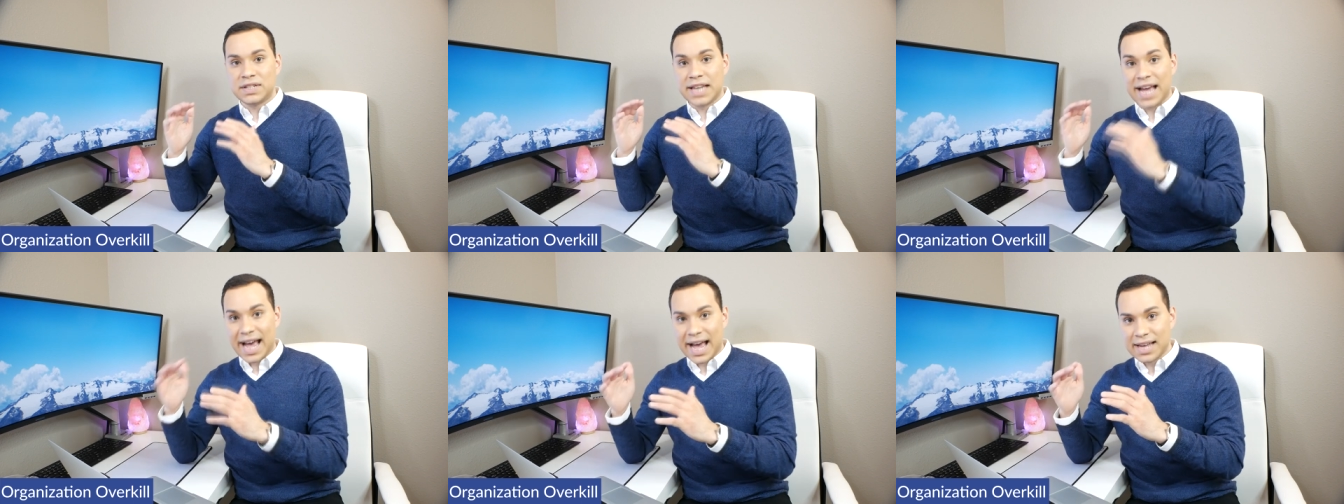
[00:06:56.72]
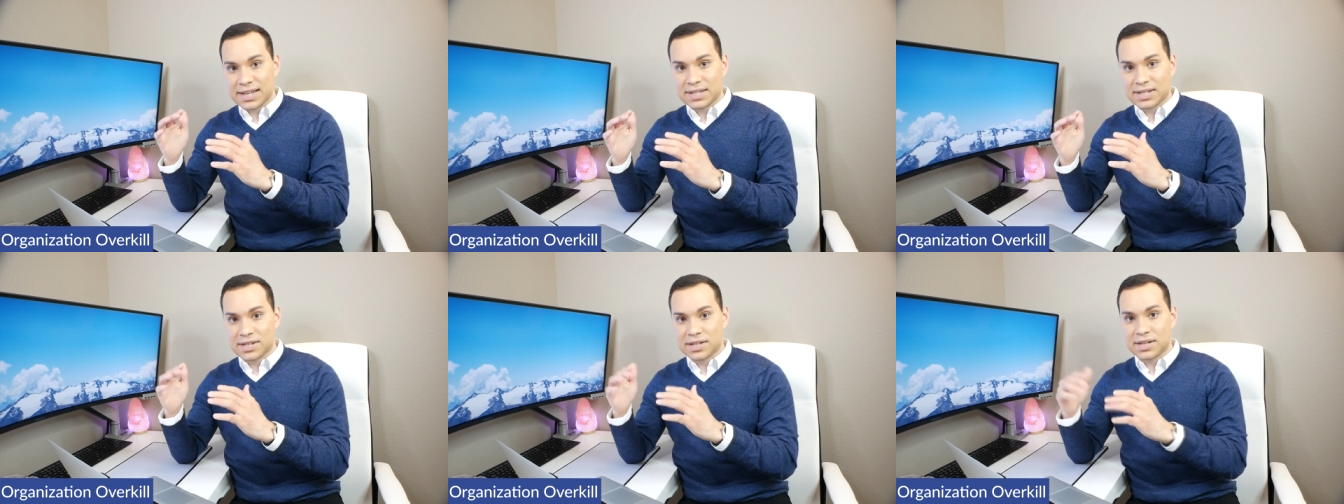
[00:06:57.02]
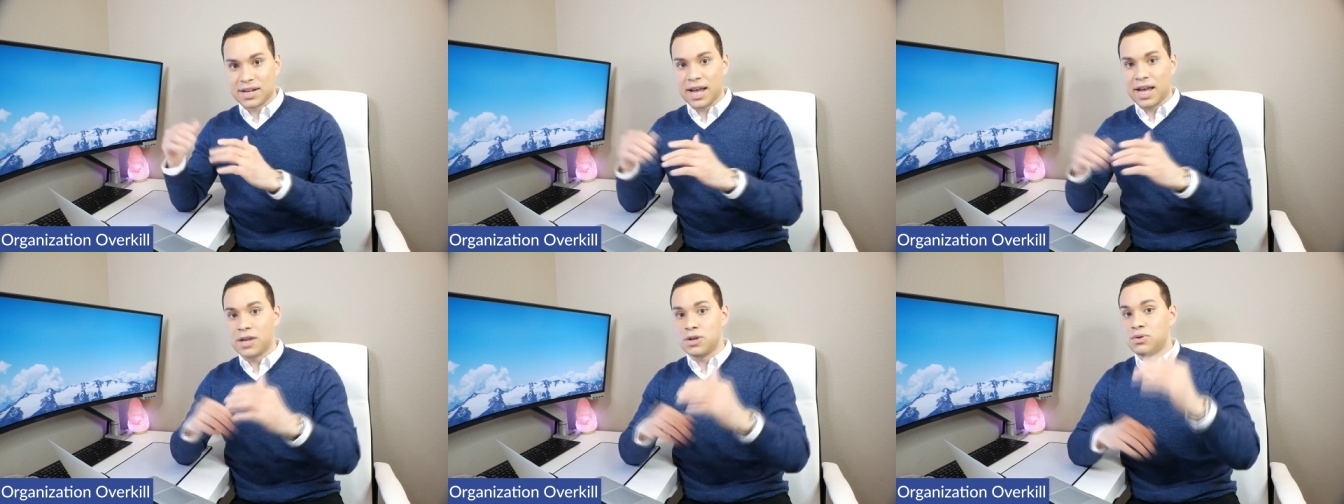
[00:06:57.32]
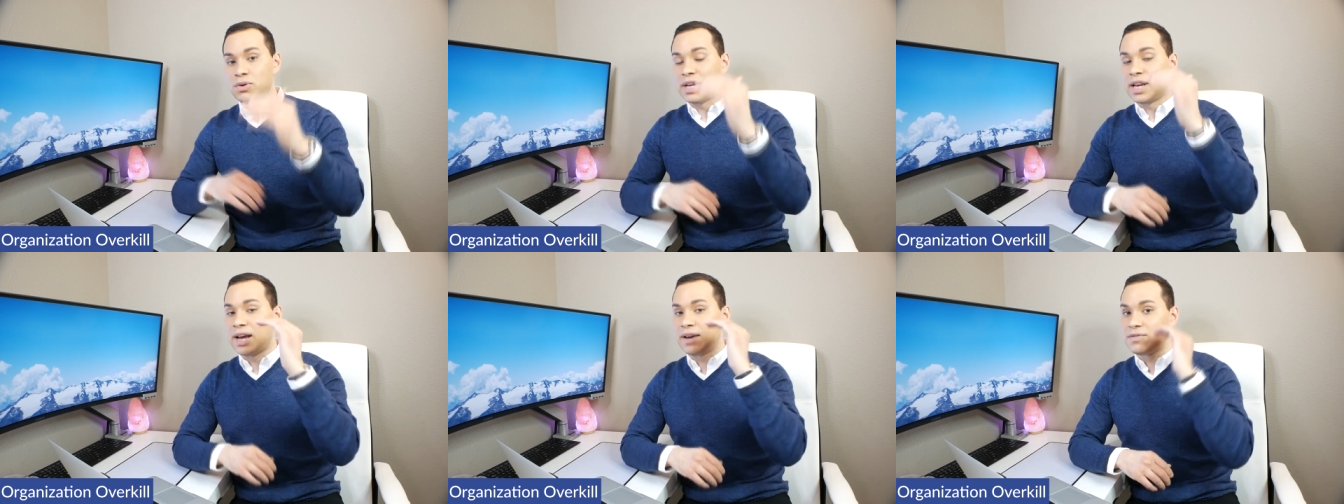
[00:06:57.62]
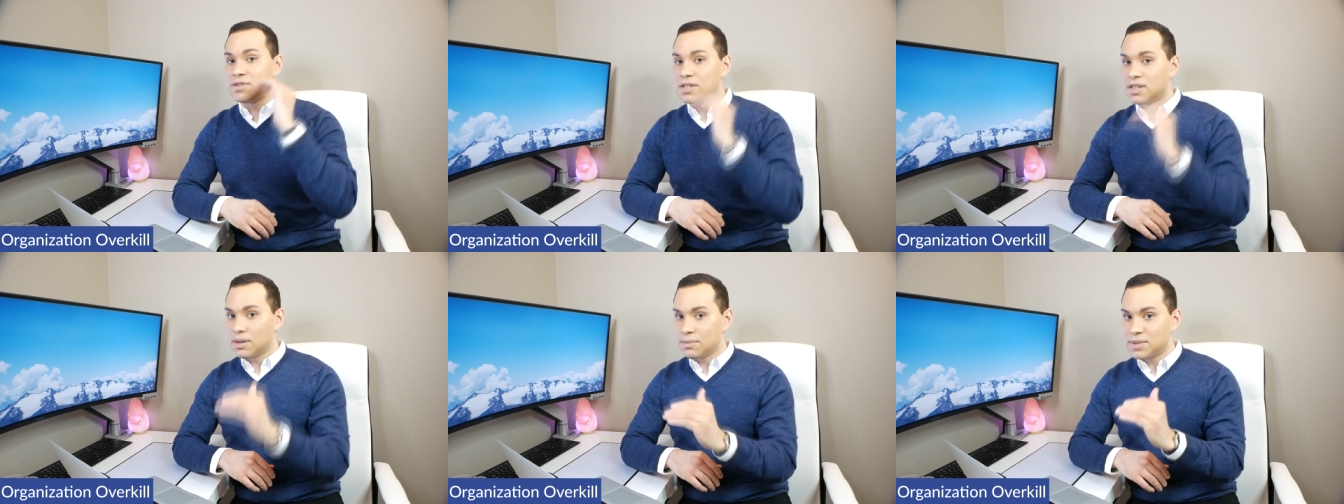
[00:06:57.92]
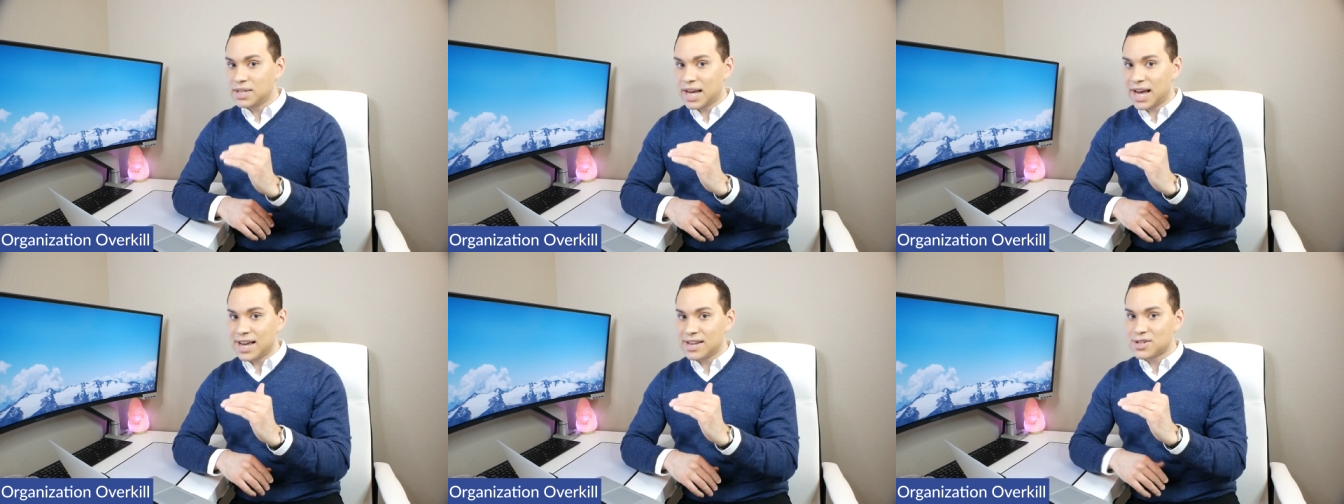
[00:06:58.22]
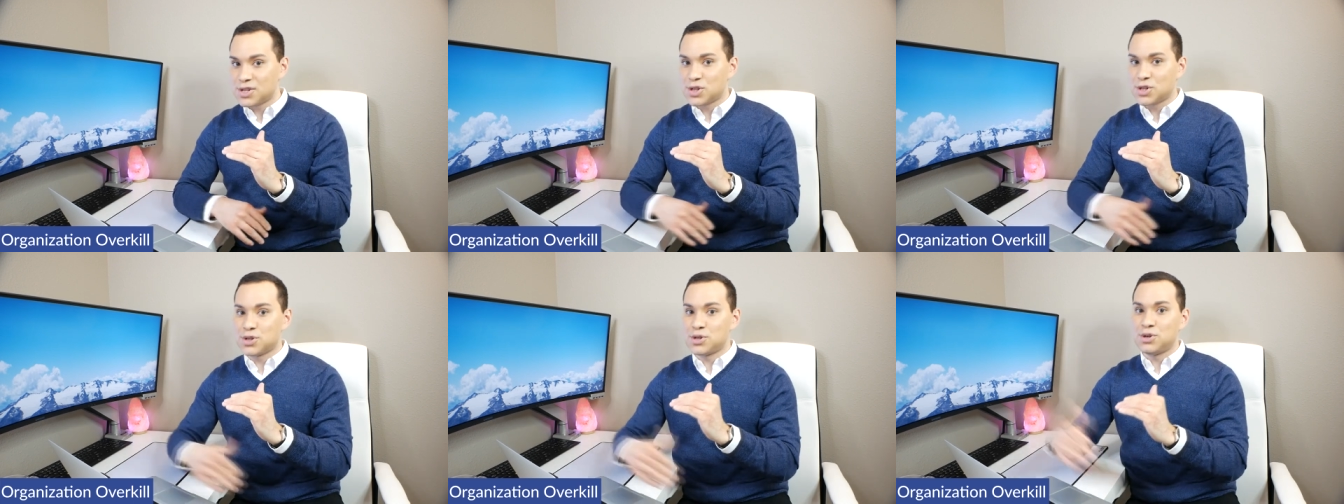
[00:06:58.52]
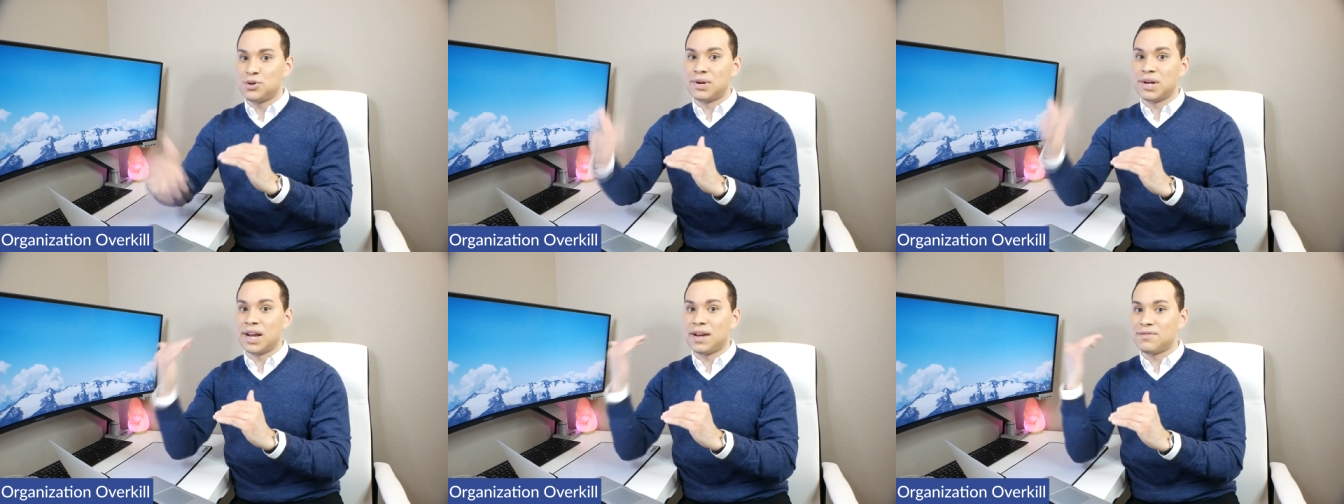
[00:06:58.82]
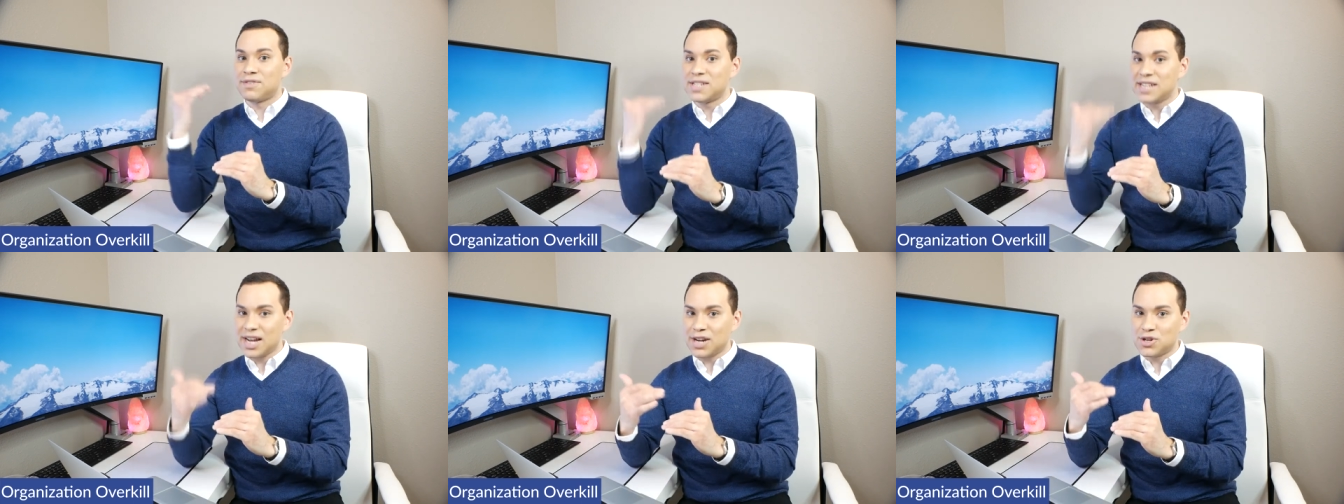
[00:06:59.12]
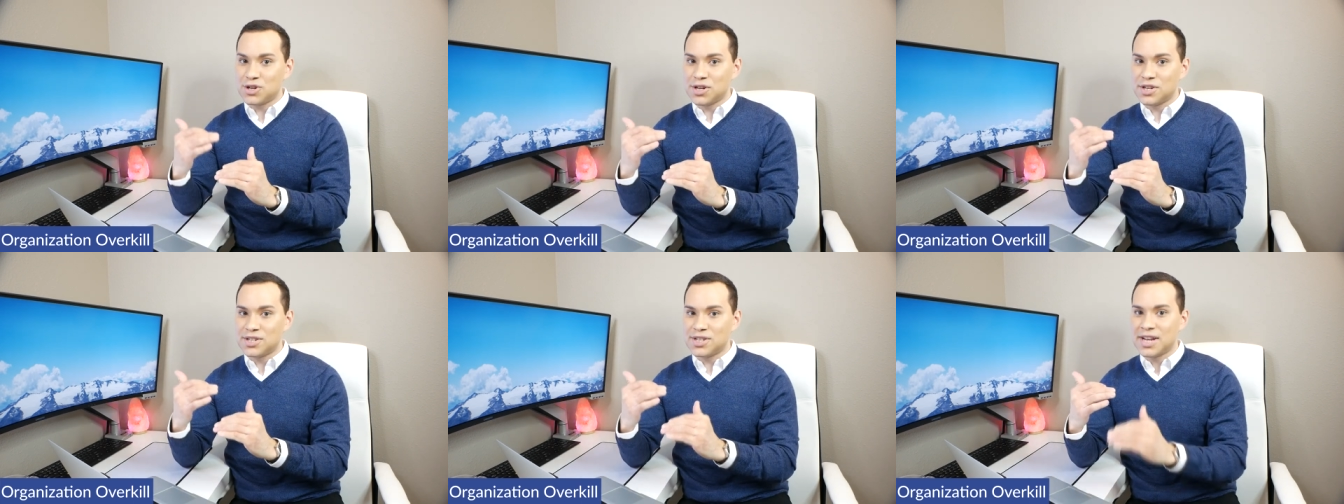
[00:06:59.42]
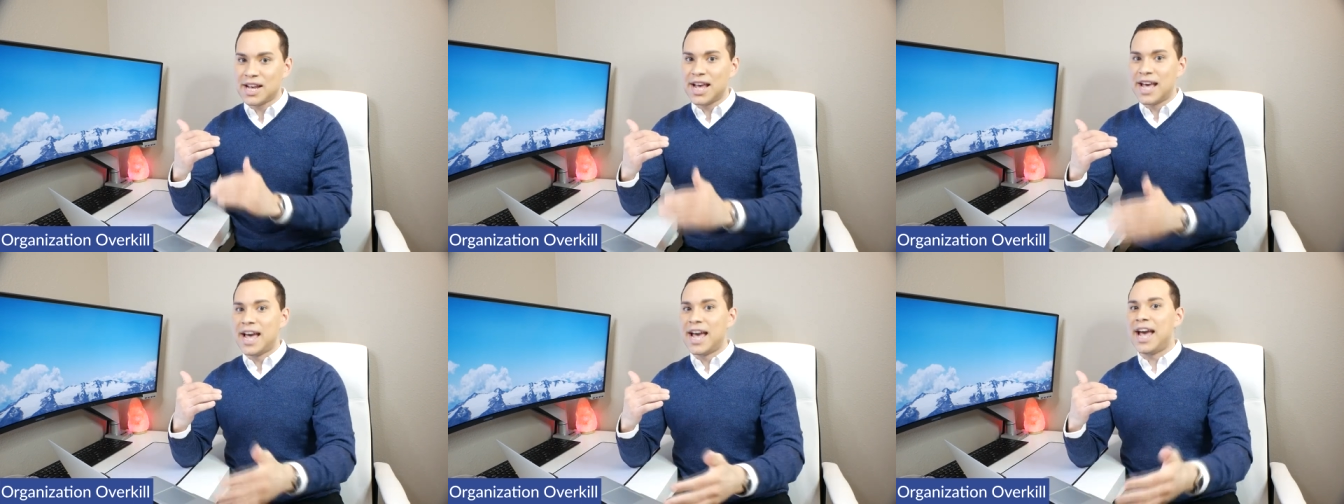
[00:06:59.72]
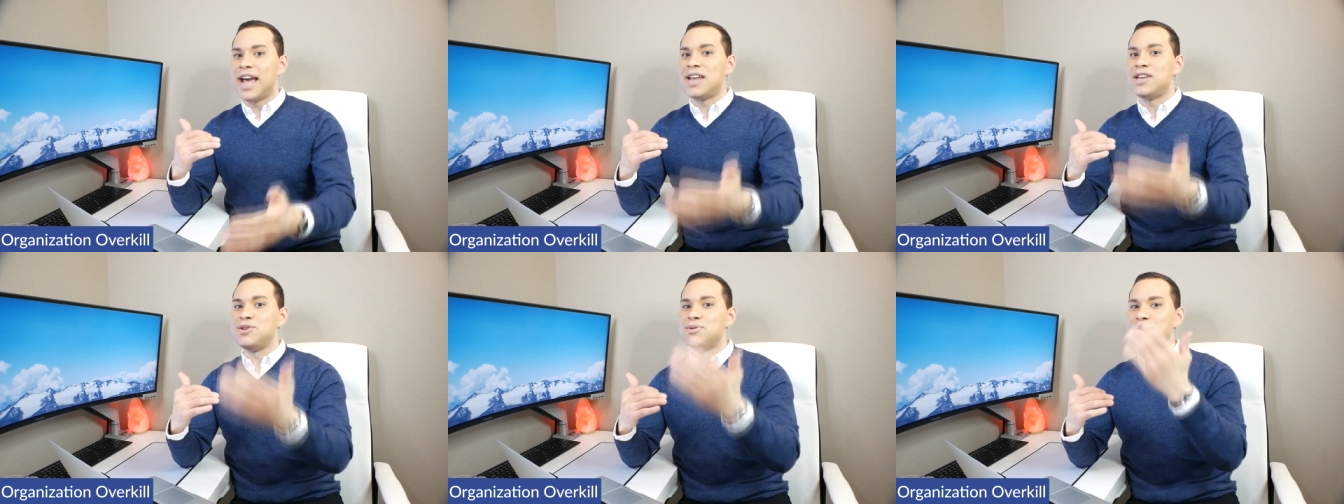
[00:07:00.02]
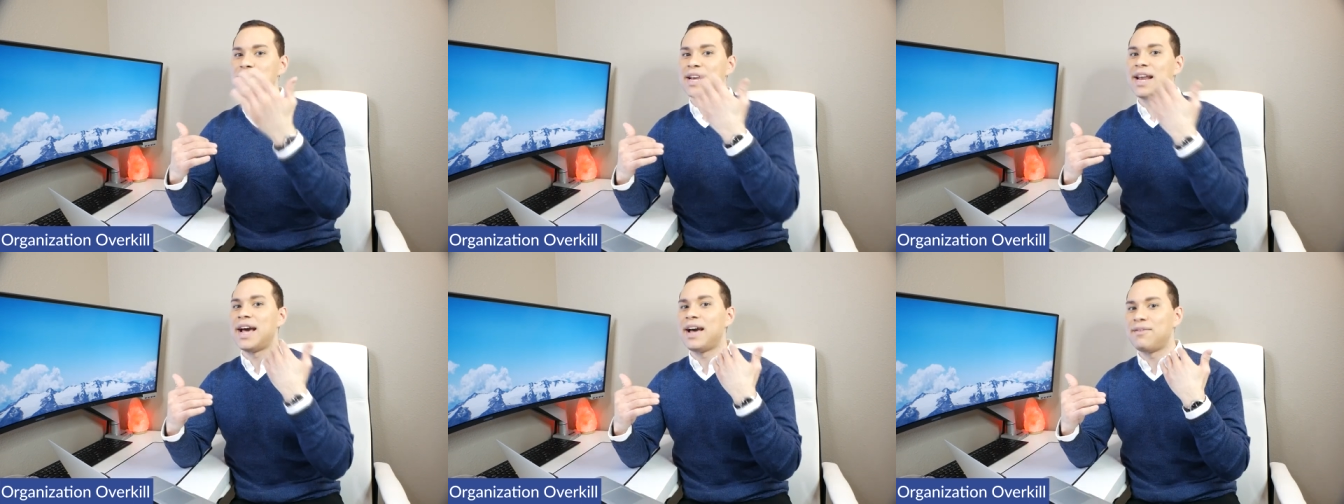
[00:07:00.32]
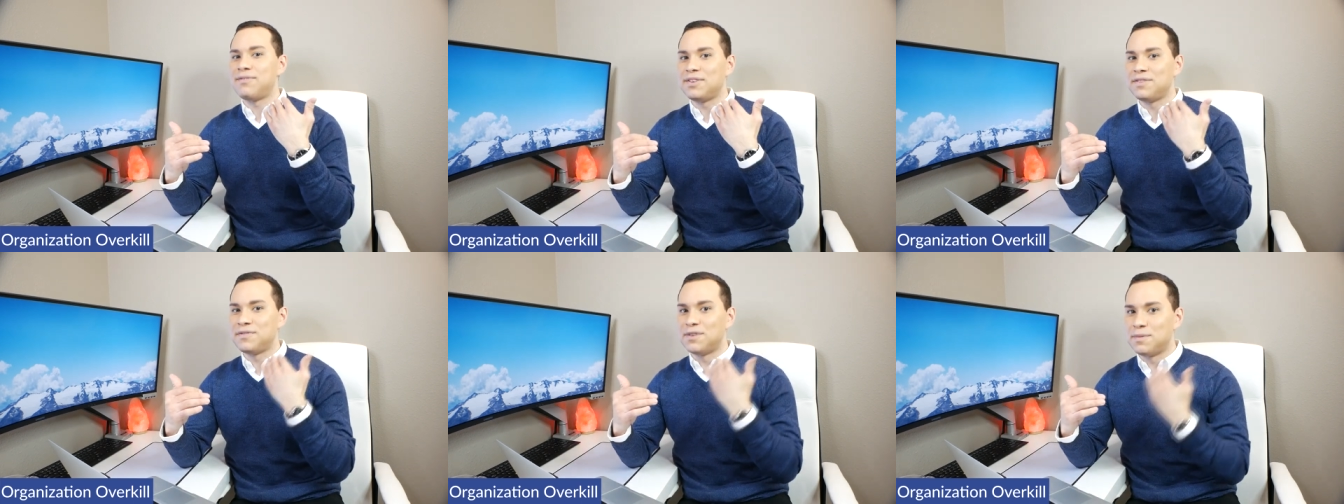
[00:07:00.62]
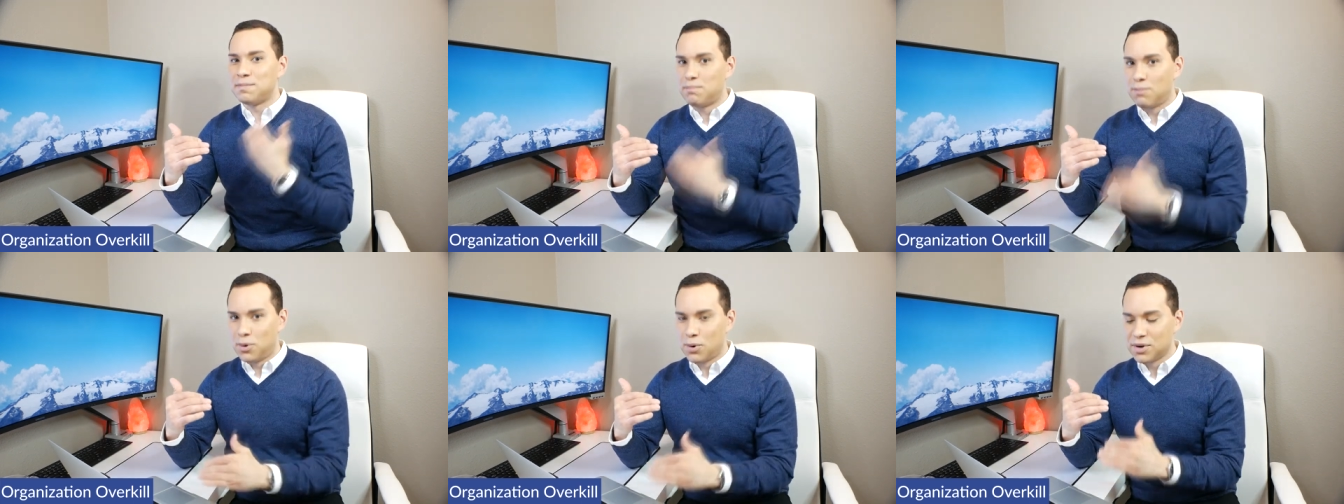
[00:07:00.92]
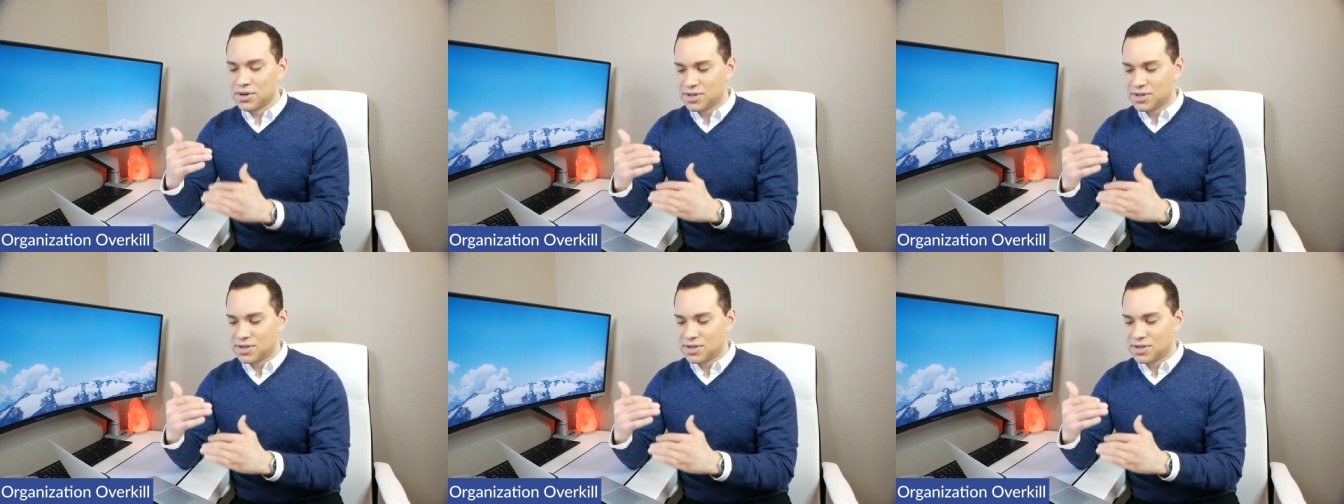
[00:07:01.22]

tasks and you can have subtasks, you can have sections, and you can have even more